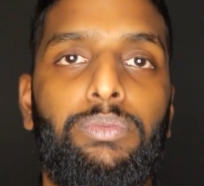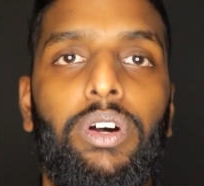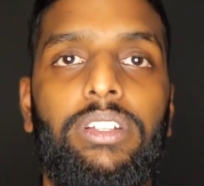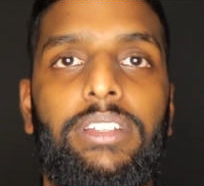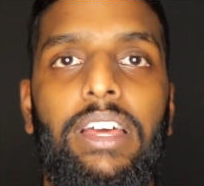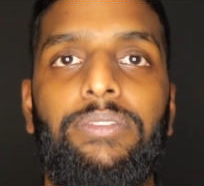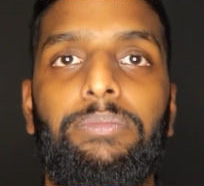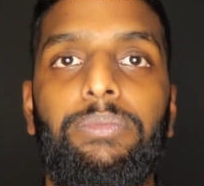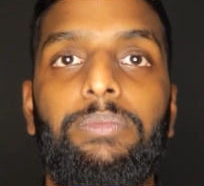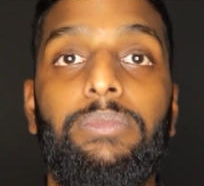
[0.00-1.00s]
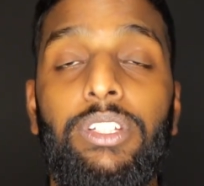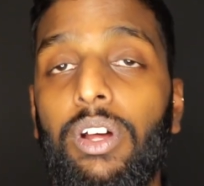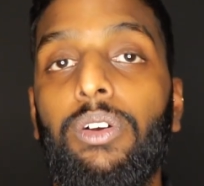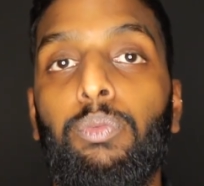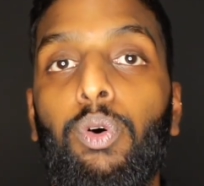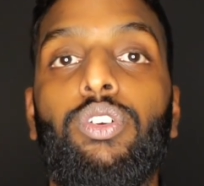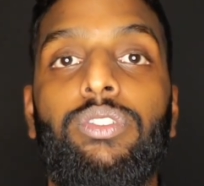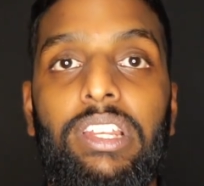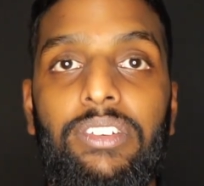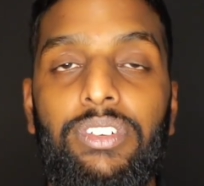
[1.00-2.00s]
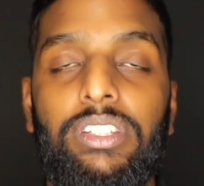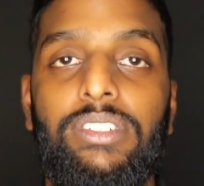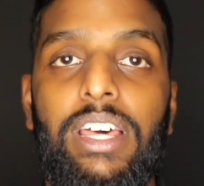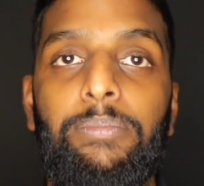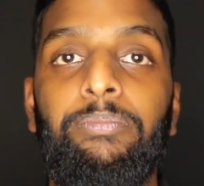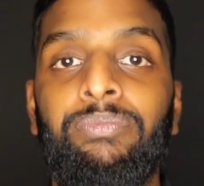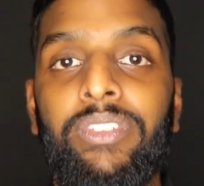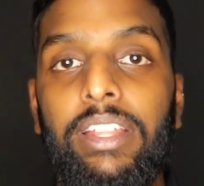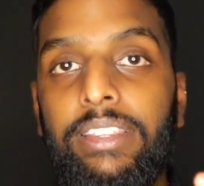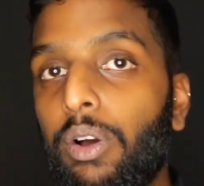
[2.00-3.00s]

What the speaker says: what what you're delivering to them,